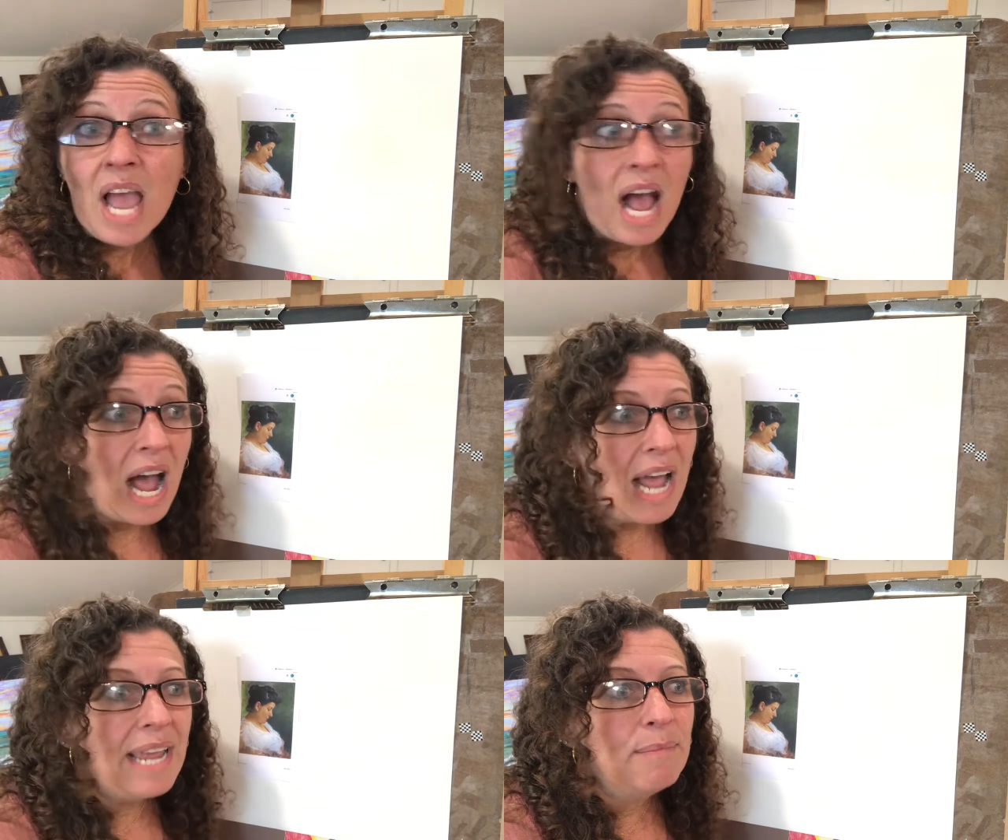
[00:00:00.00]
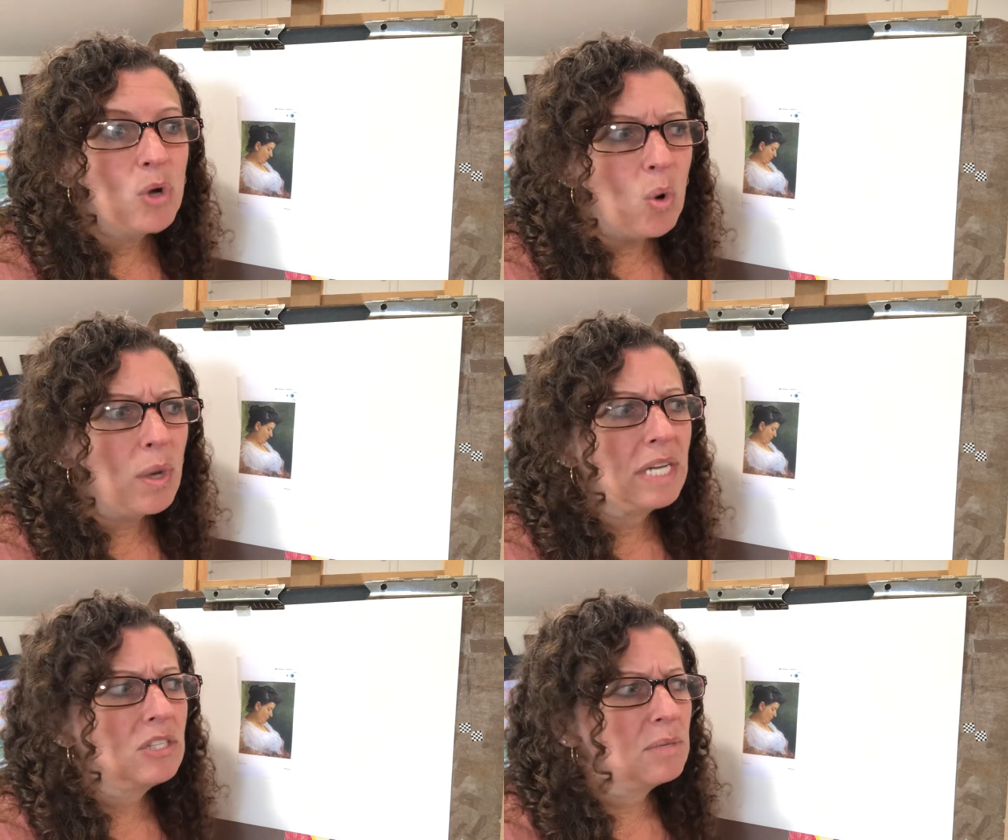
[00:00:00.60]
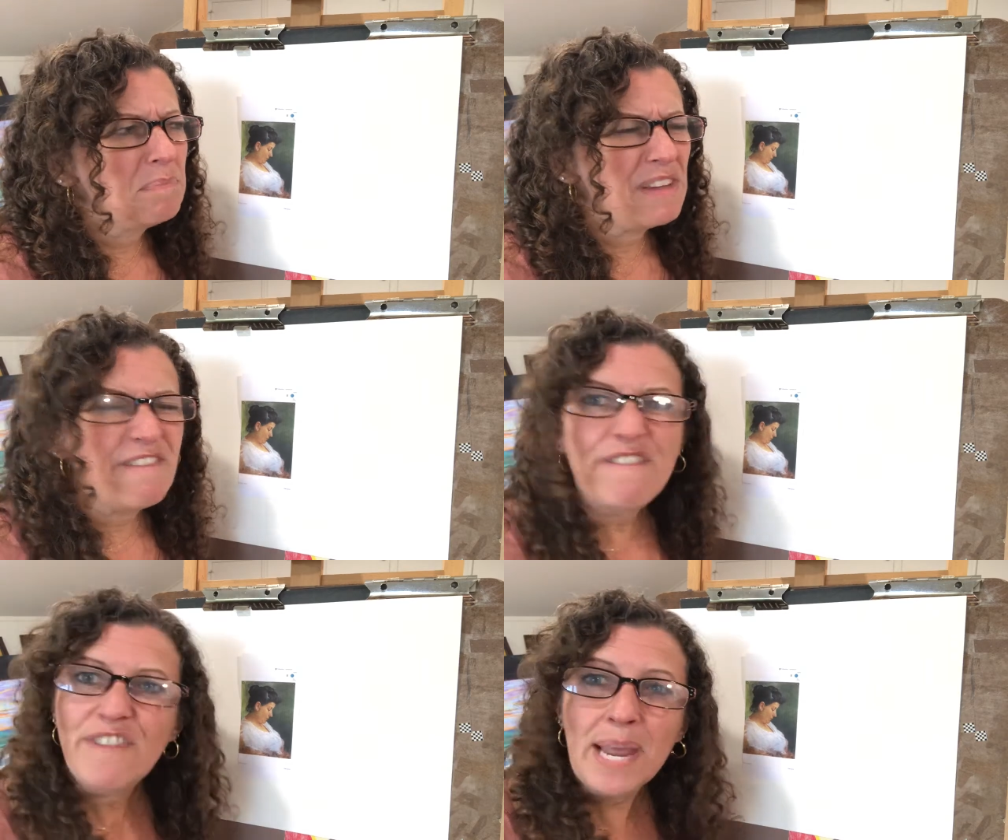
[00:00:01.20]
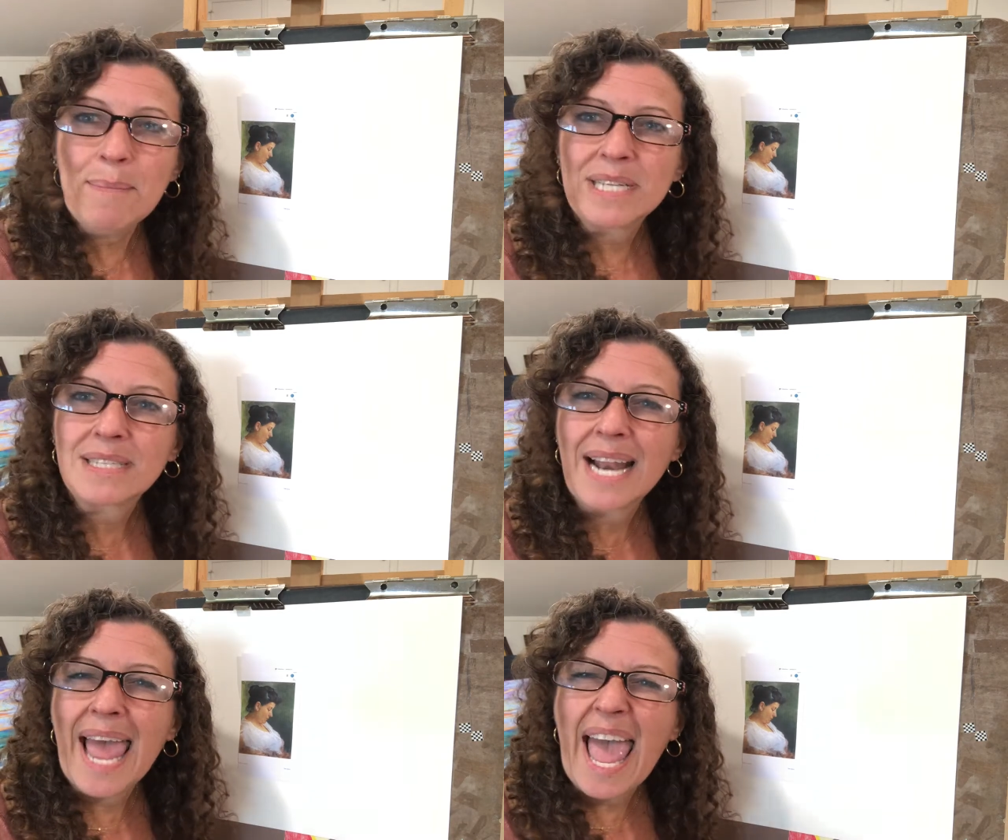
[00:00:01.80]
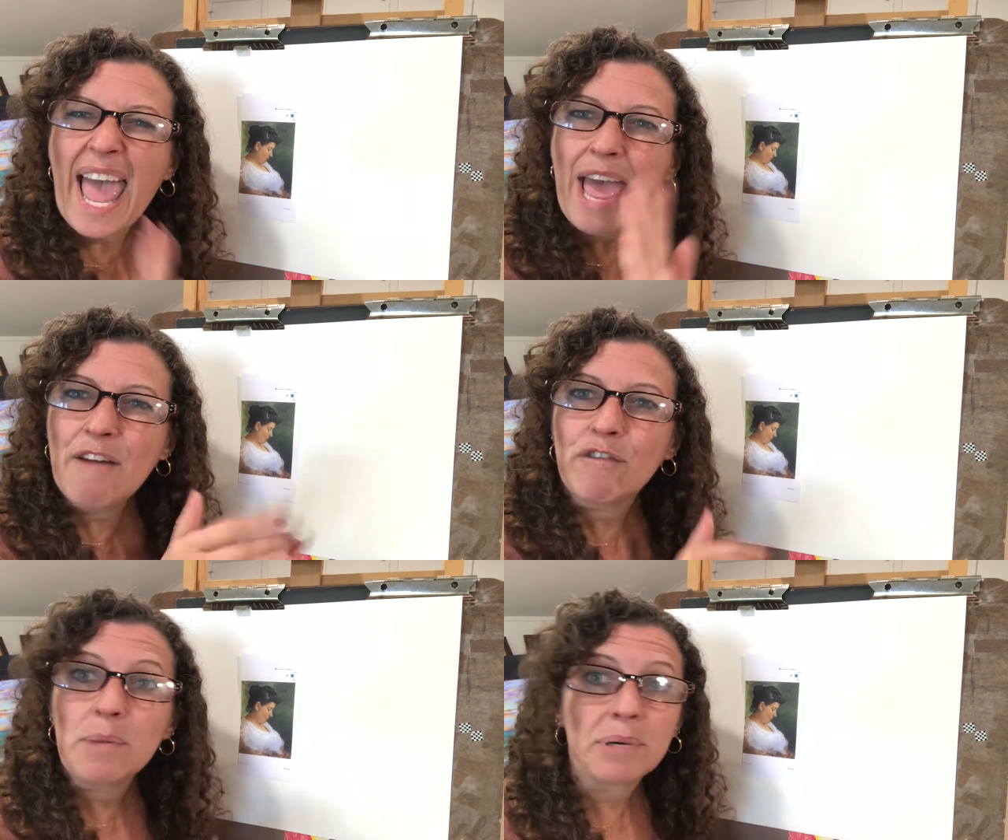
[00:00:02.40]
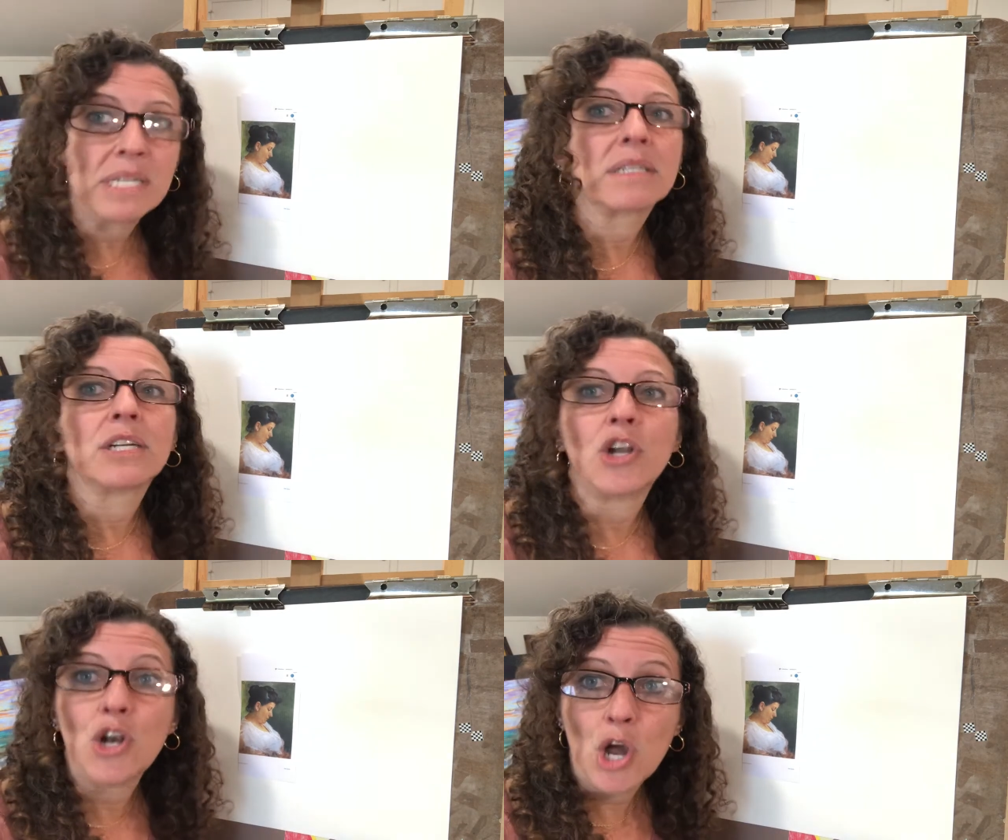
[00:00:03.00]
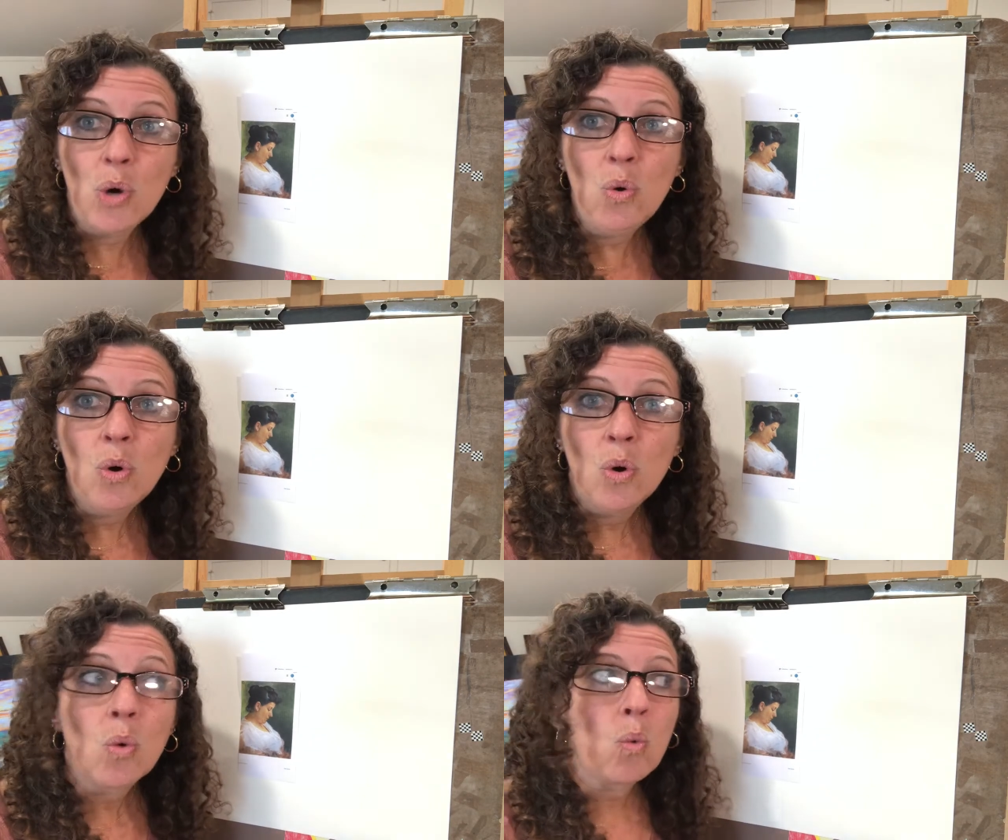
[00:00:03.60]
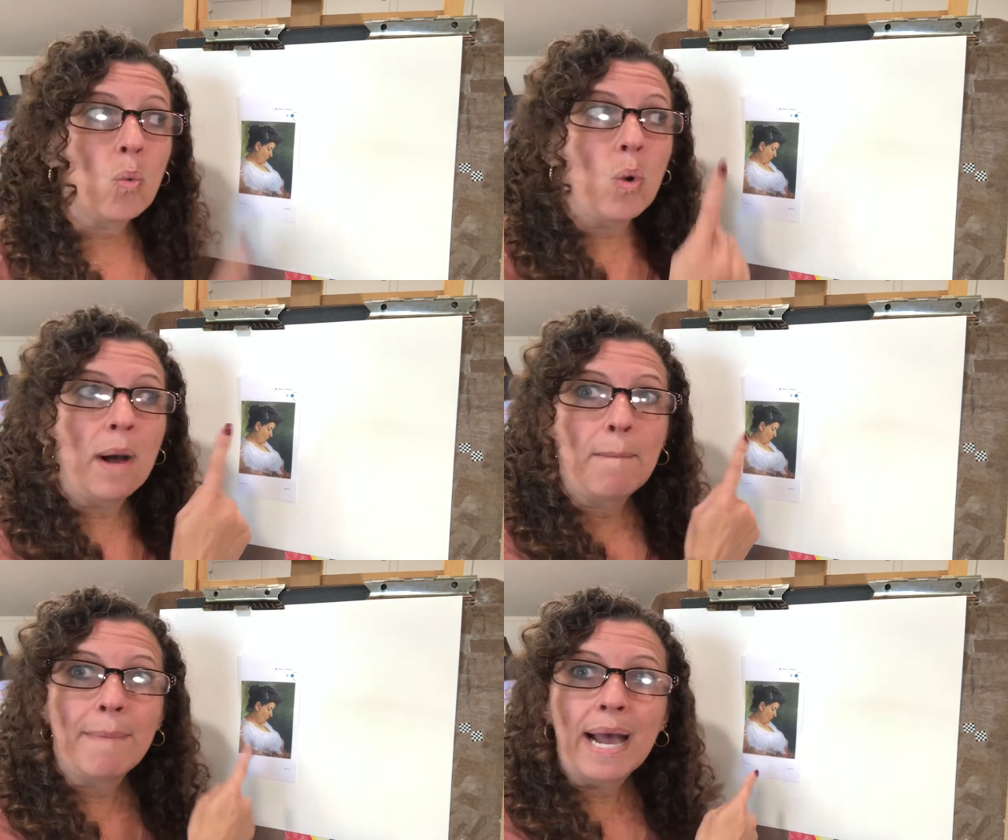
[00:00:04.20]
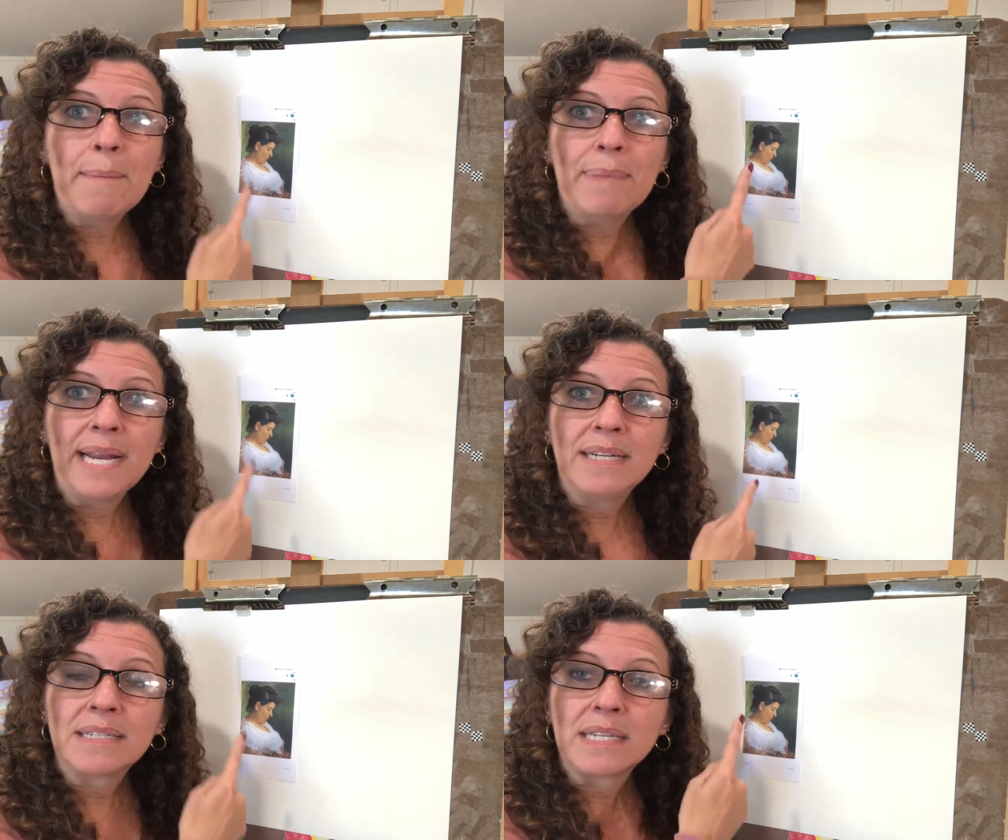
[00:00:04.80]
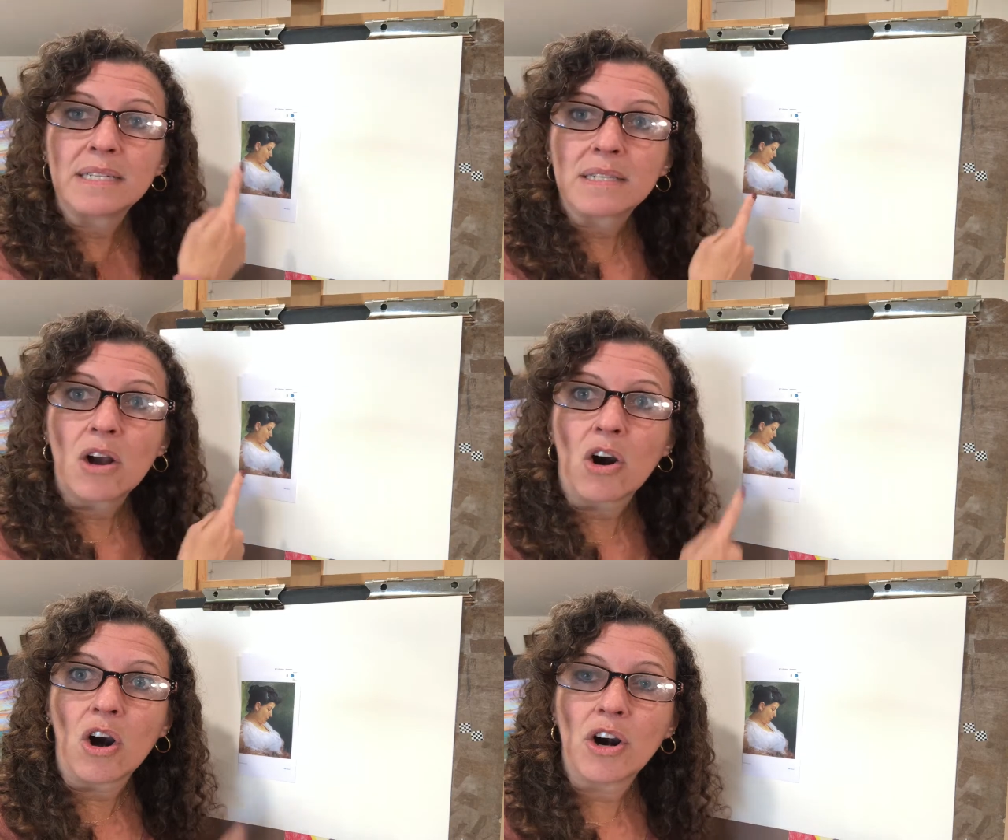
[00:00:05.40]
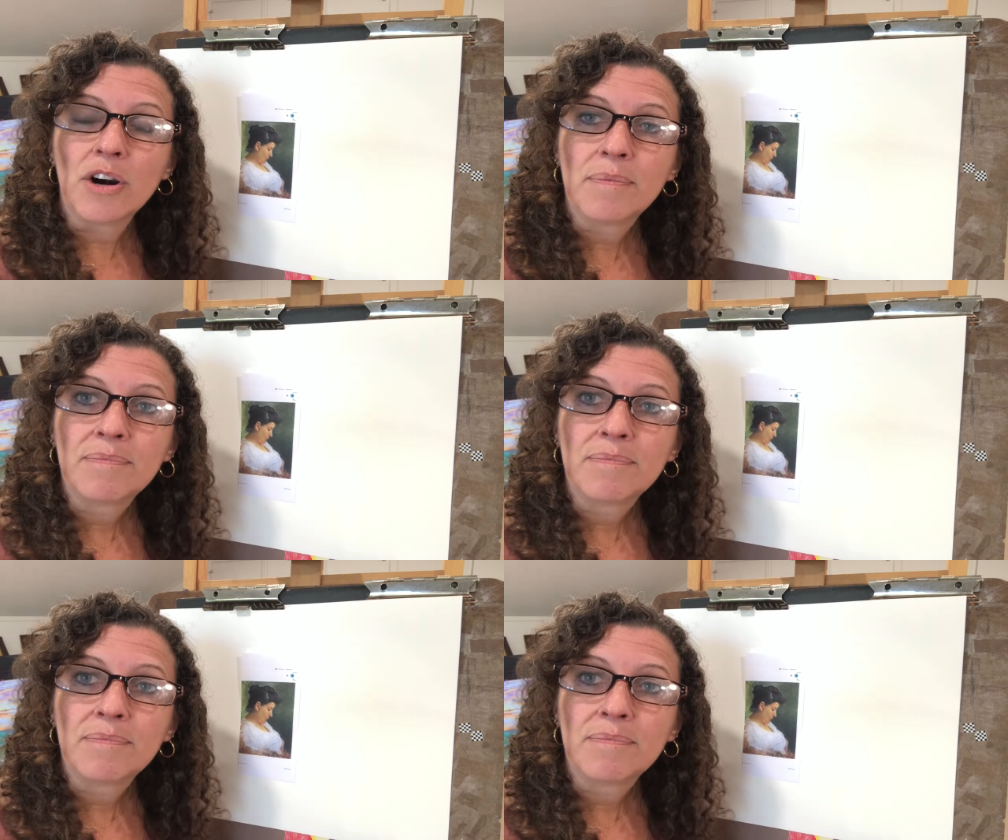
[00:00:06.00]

I am going to be famous and everybody's going to know what my paintings are.